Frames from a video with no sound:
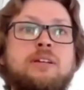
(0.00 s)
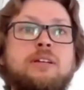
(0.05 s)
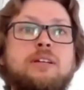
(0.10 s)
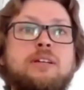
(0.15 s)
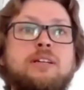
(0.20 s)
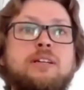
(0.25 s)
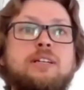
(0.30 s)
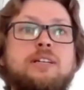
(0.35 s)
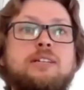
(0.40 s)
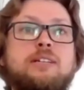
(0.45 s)

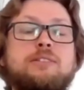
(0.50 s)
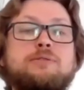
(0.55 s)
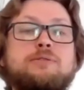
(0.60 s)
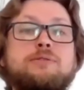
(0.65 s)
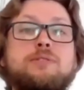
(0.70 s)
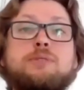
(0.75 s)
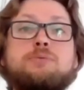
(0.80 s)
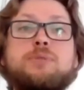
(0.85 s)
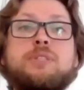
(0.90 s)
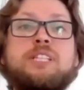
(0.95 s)

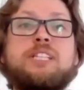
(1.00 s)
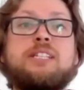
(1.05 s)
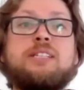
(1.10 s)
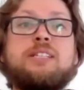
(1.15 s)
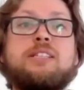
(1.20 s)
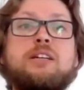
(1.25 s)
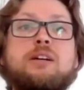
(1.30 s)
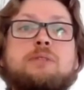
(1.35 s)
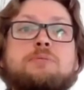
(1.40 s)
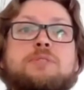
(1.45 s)
And we
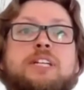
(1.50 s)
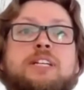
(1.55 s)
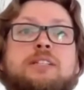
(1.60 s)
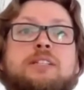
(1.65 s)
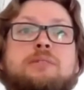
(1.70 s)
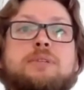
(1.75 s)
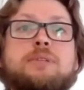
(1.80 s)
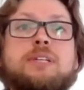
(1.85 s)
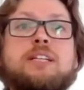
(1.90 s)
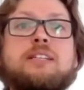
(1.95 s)
need
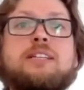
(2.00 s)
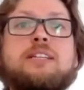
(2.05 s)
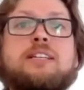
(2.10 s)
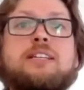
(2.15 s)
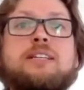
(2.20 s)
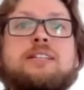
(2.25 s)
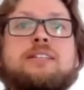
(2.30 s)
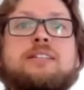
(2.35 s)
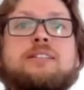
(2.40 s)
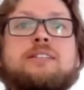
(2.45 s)

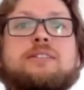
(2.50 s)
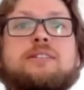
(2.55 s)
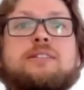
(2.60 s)
objectability.